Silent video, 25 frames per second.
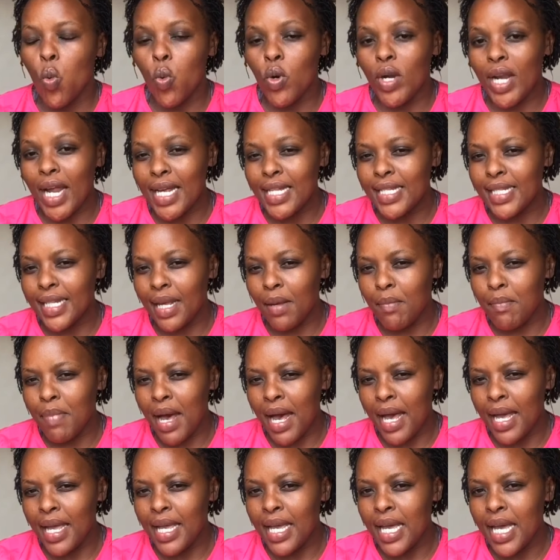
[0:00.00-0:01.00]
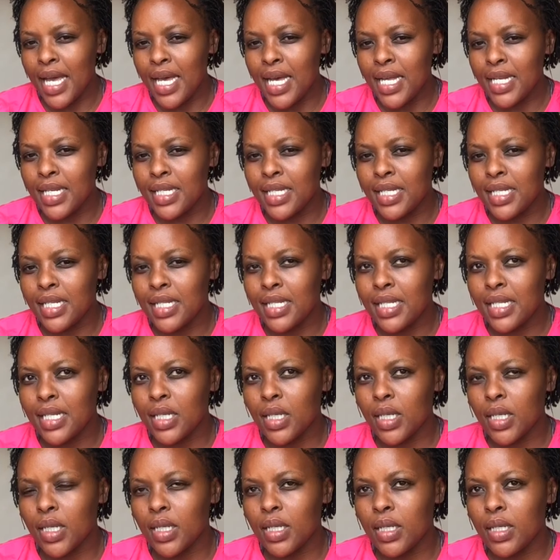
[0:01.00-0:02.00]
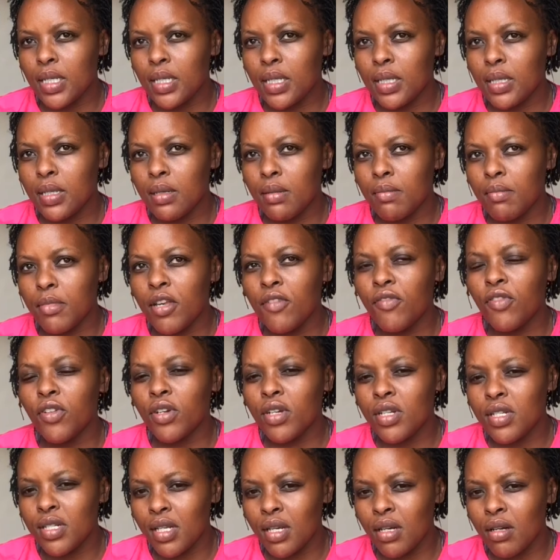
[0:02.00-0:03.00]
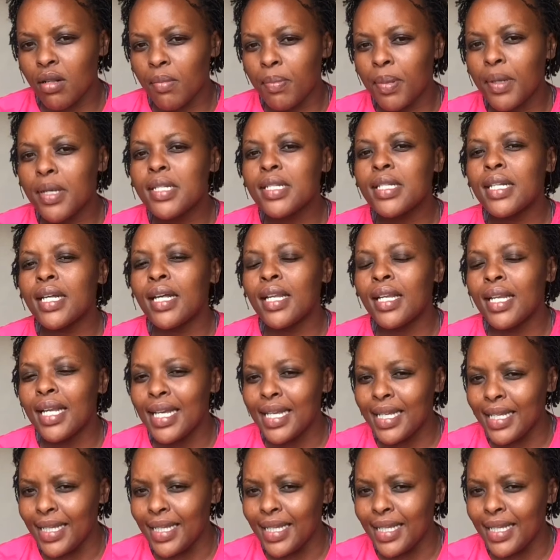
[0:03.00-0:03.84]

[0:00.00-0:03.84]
I say buy it if you're a single person?